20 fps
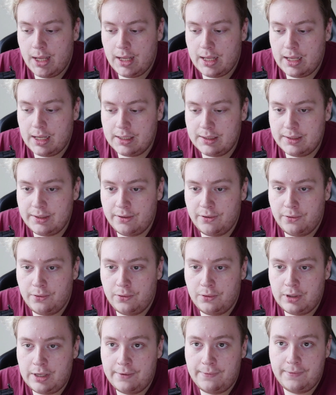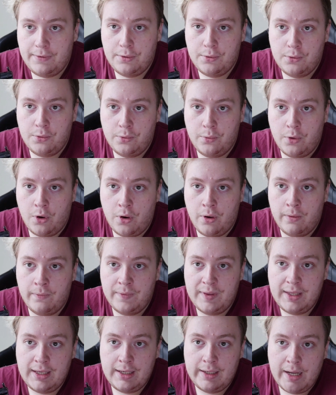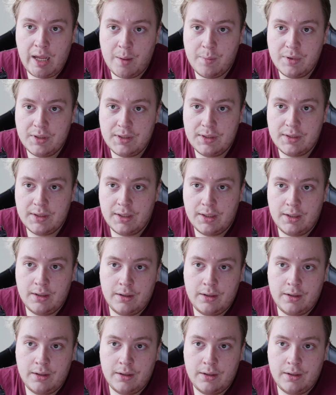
until a few of the neighbours